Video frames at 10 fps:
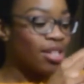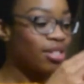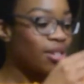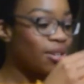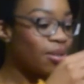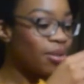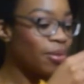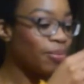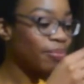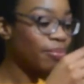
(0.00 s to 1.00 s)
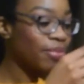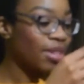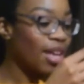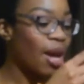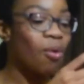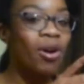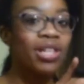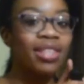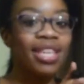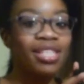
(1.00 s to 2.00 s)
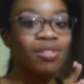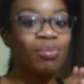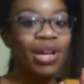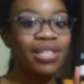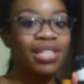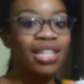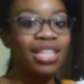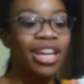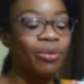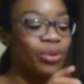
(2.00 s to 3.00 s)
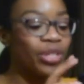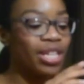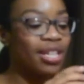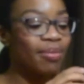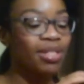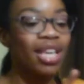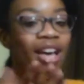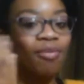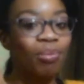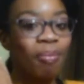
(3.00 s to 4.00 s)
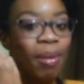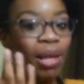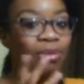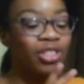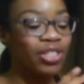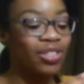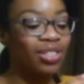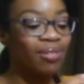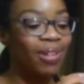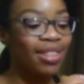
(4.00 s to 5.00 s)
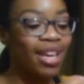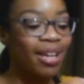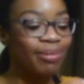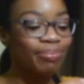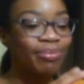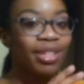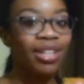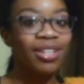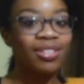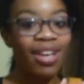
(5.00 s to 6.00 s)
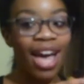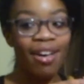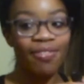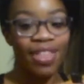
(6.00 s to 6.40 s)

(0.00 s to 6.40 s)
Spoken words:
So I wanted this for my skincare routine because I have blemishes and stuff like that. So I have